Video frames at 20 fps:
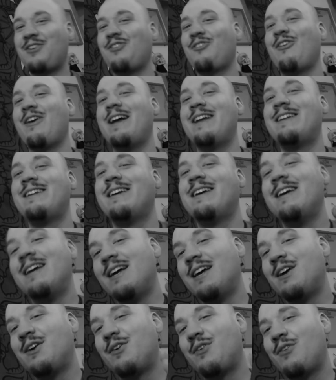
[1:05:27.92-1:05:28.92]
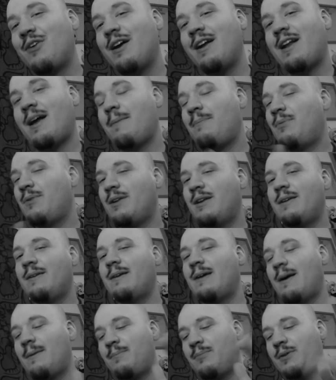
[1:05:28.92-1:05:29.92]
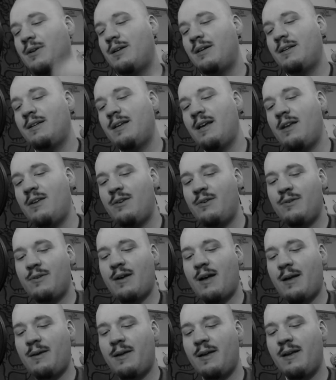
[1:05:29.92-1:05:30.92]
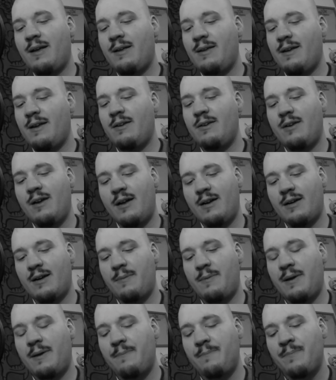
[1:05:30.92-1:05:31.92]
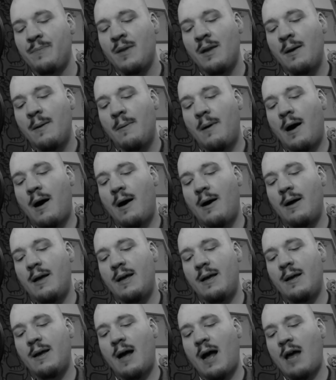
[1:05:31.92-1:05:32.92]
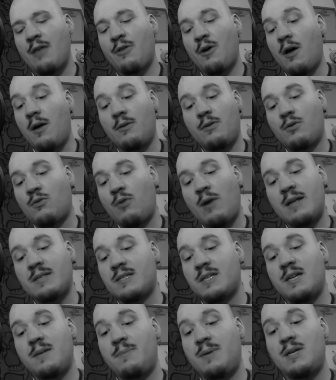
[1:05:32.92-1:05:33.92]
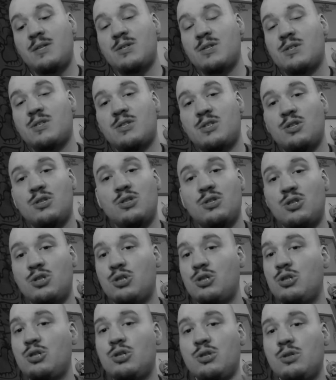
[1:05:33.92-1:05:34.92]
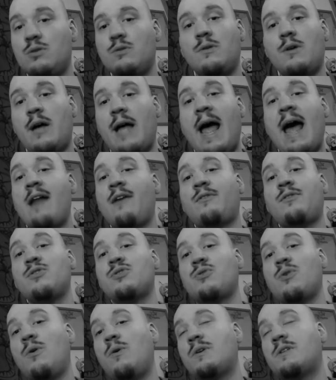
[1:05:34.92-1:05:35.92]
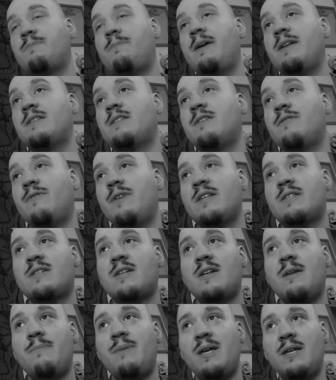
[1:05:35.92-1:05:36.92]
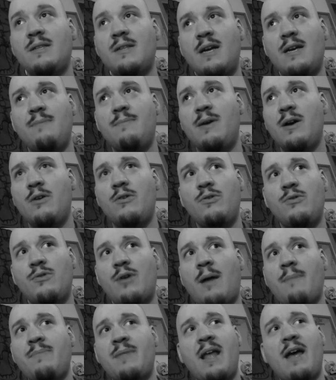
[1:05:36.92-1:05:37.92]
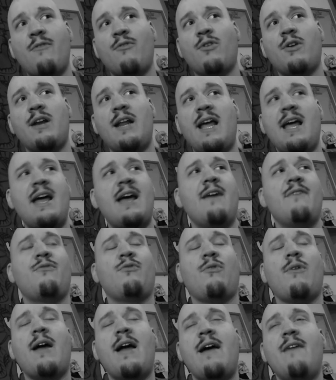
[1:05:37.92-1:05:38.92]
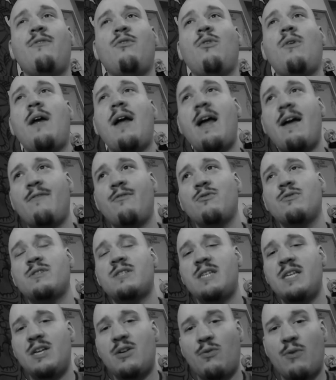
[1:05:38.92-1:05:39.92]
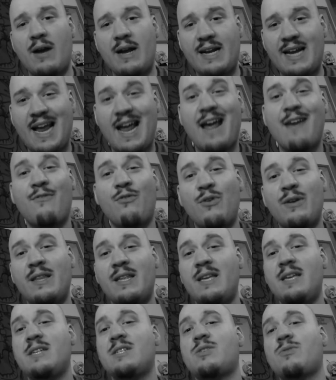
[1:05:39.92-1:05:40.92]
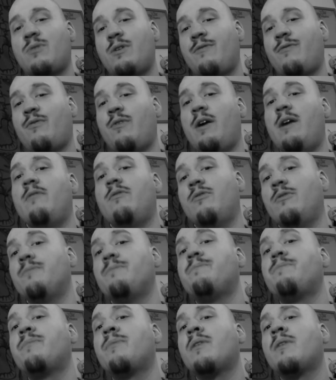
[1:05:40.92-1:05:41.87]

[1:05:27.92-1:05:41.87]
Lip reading: Cred, I put it. Yeah, you got it. I bet. I thought cred's gonna be just out of control expensive. It's gonna be a nightmare. I'm never gonna ever see cred ever in the history of forever.